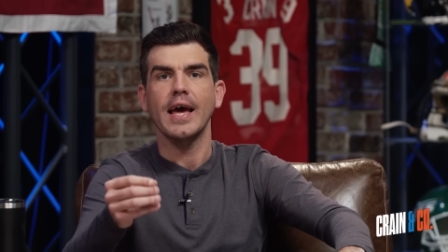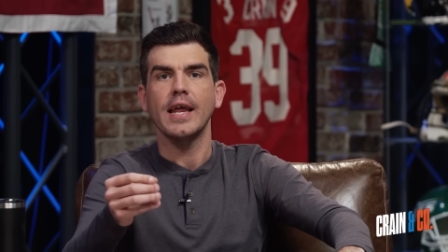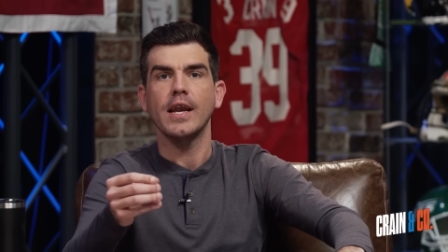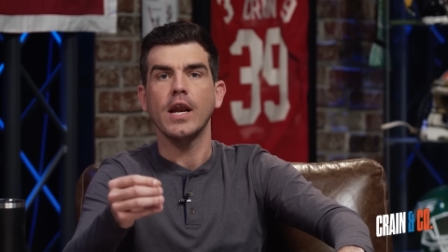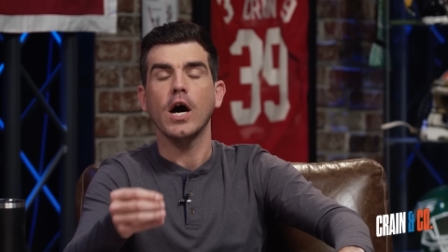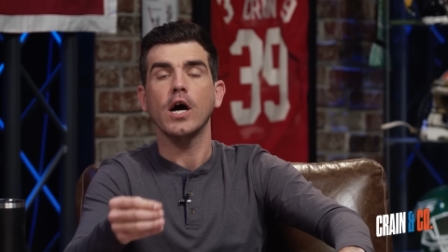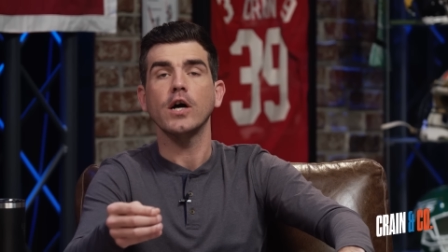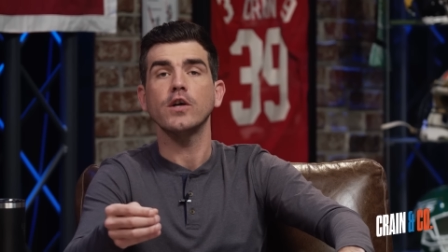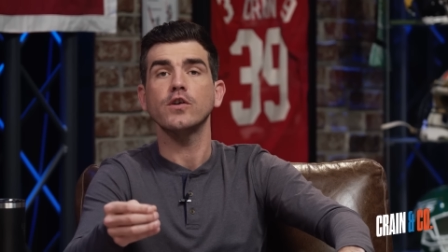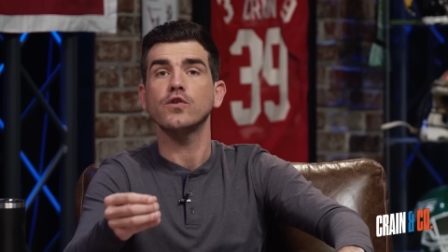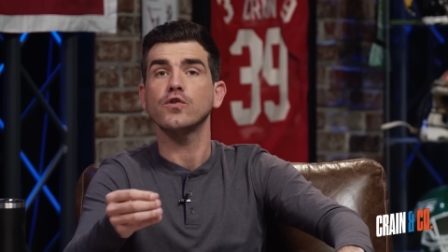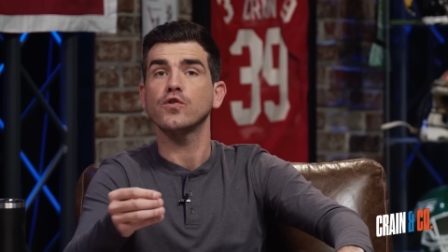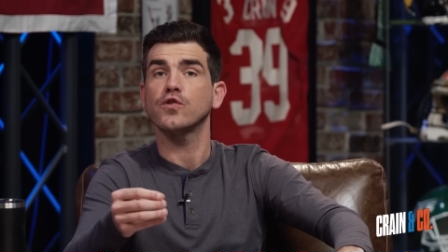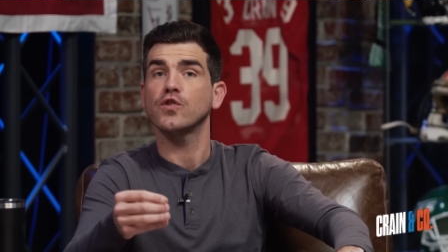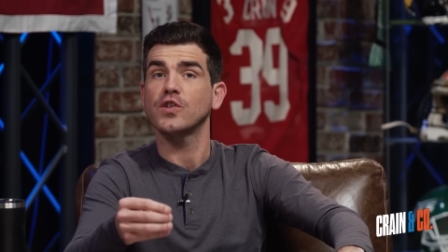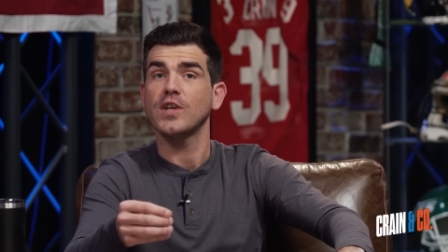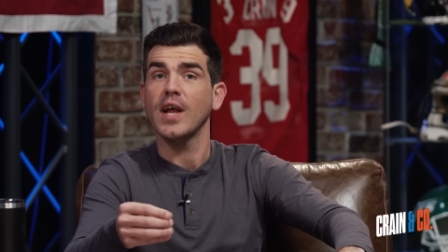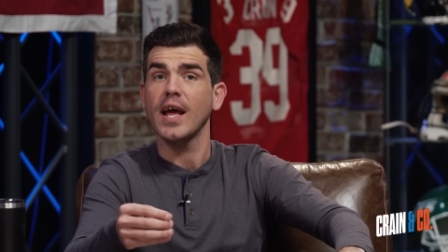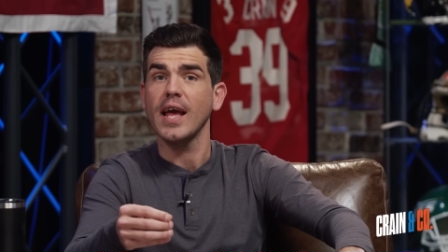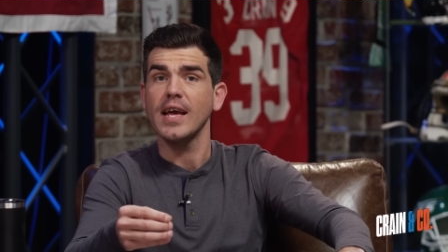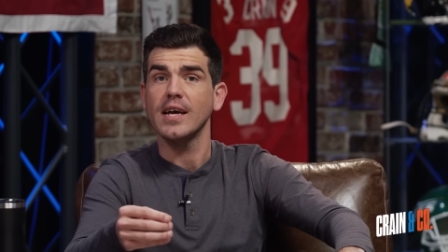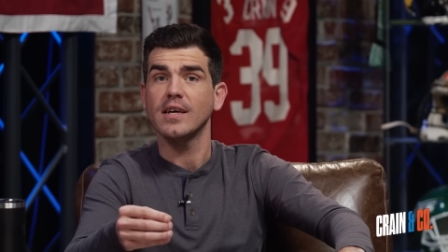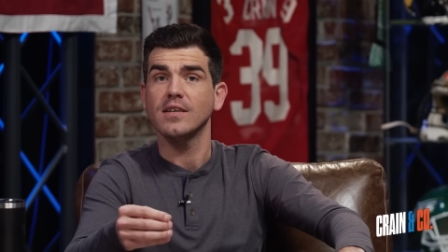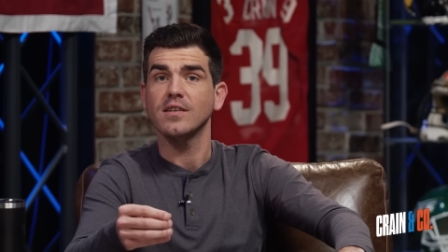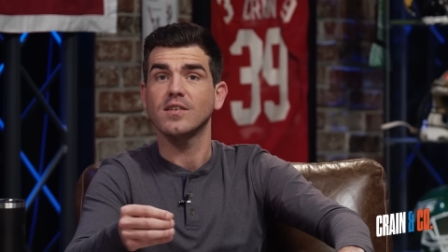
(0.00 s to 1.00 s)
and
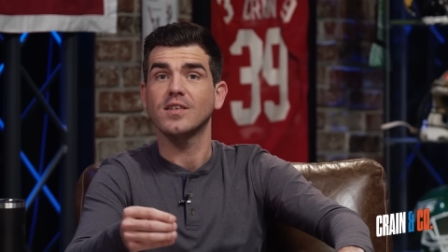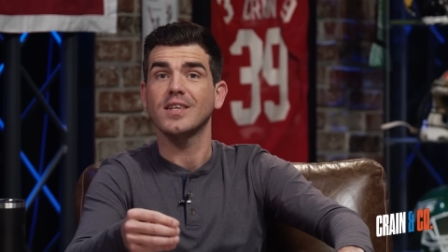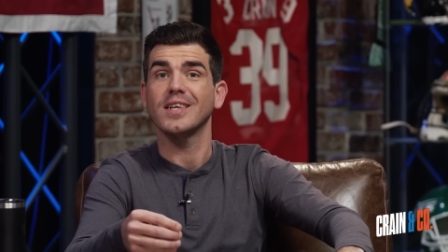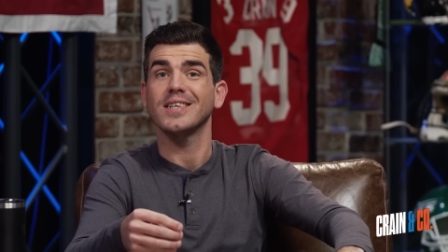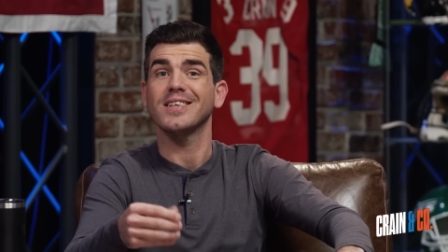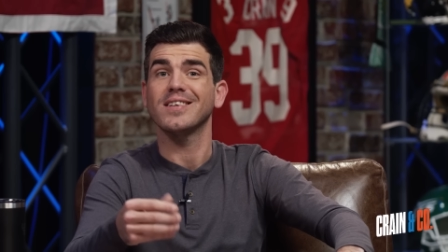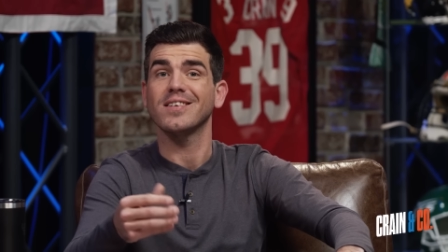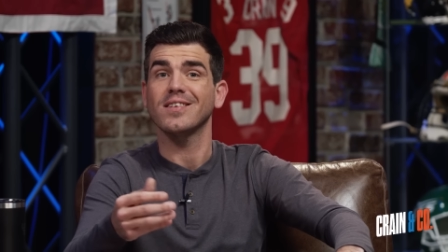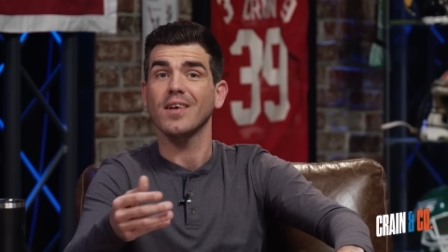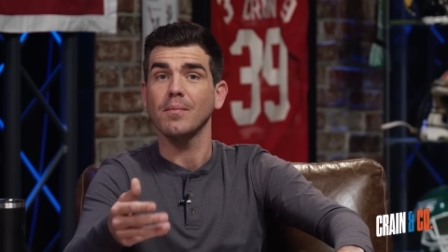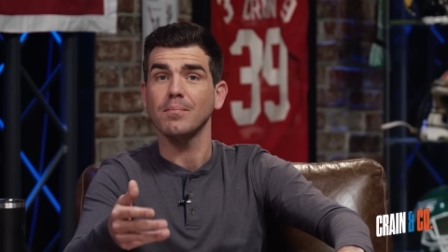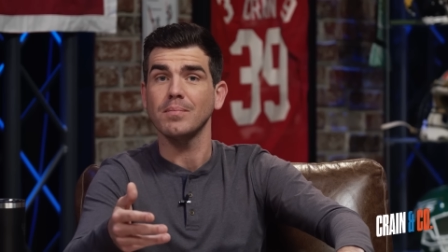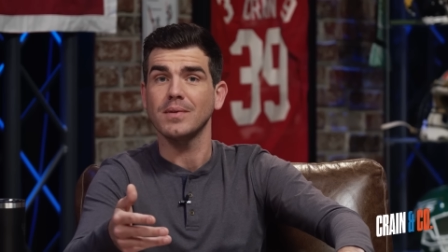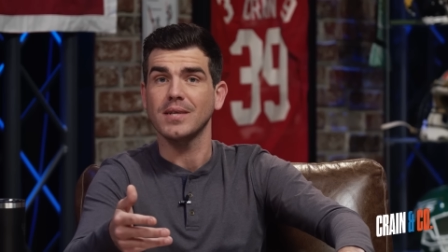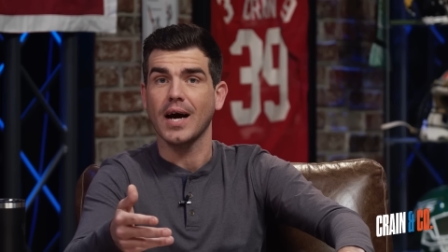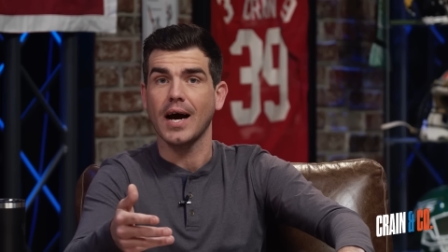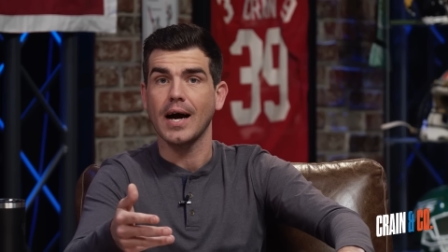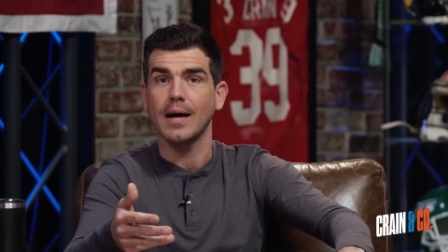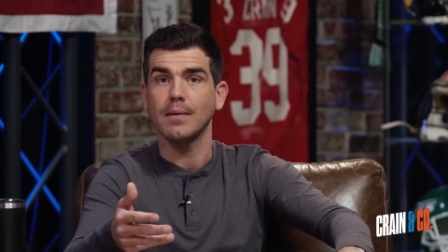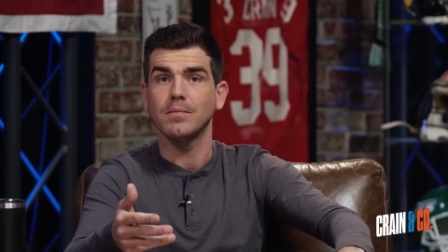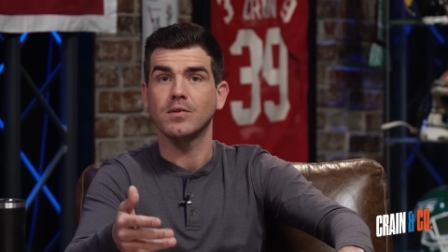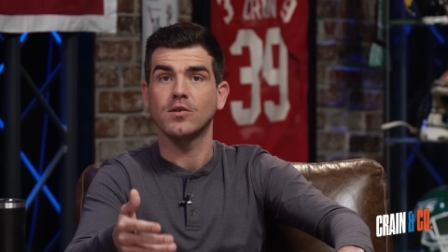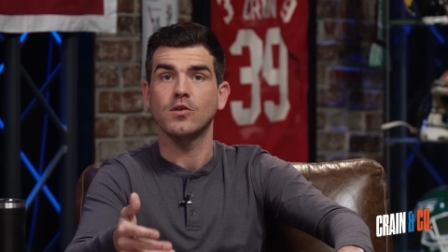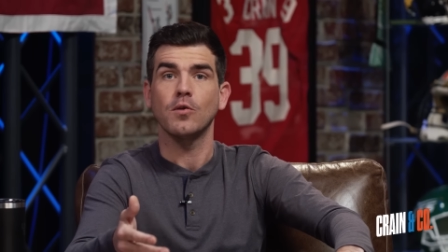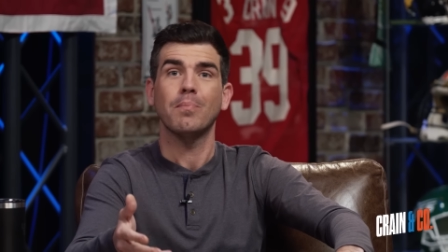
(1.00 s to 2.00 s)
understands that
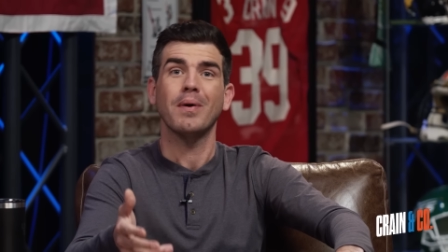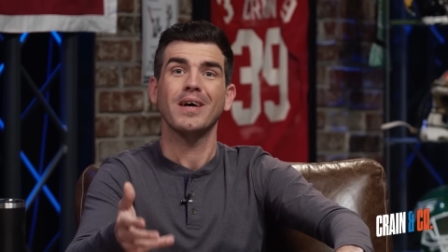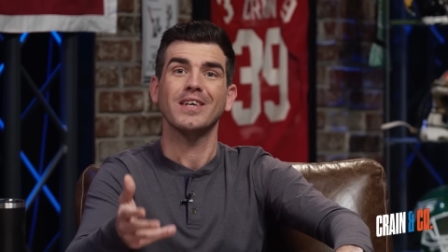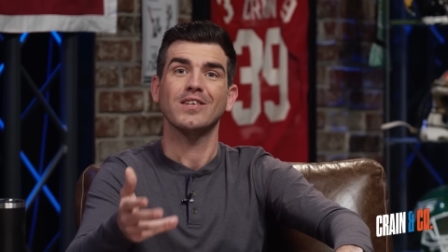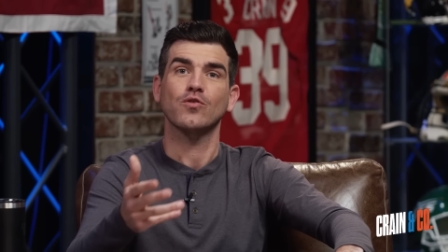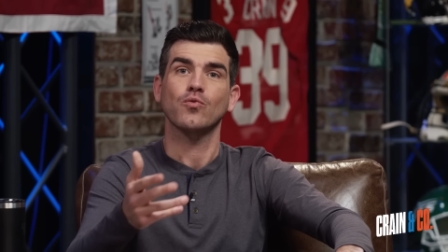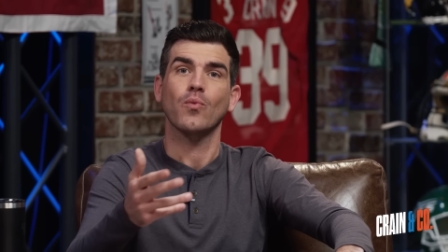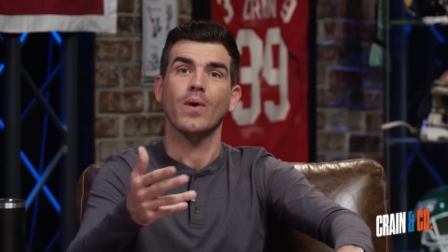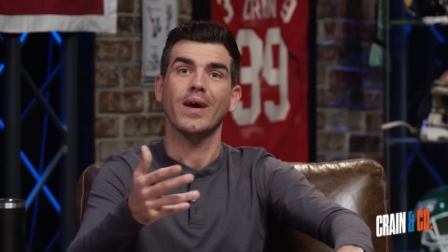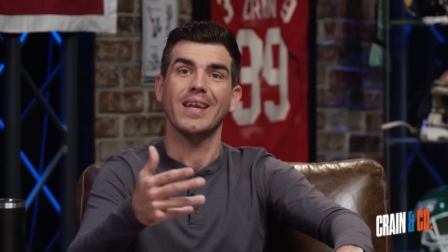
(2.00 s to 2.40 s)
sometimes the best